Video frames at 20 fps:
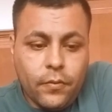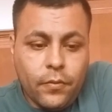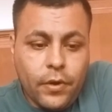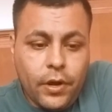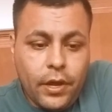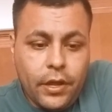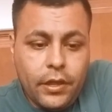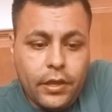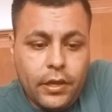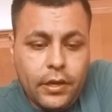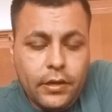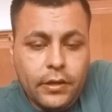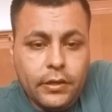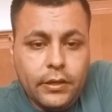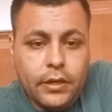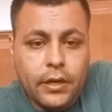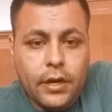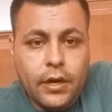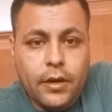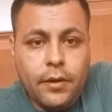with
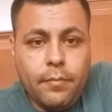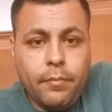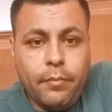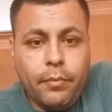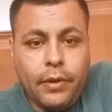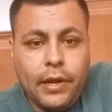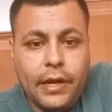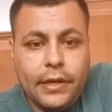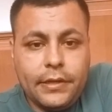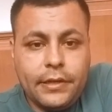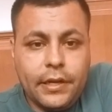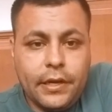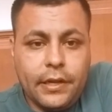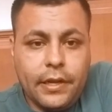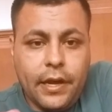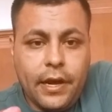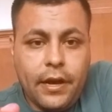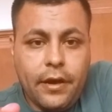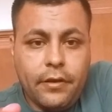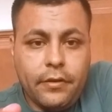these uh,
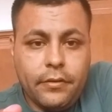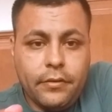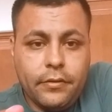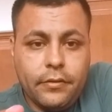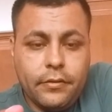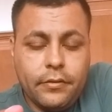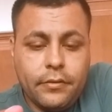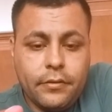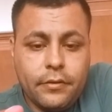plastic dowels